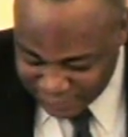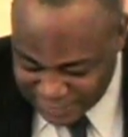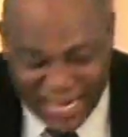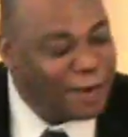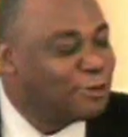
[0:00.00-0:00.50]

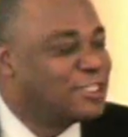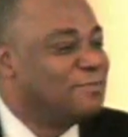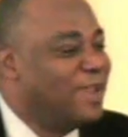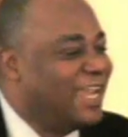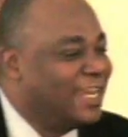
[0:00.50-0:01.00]
Sarah's
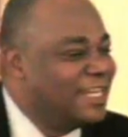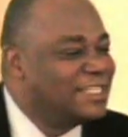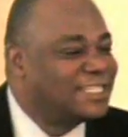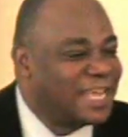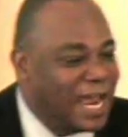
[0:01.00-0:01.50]
maid and
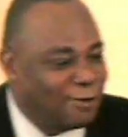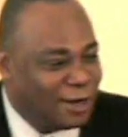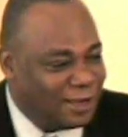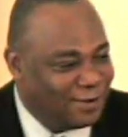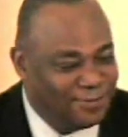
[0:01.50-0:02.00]
Sarah,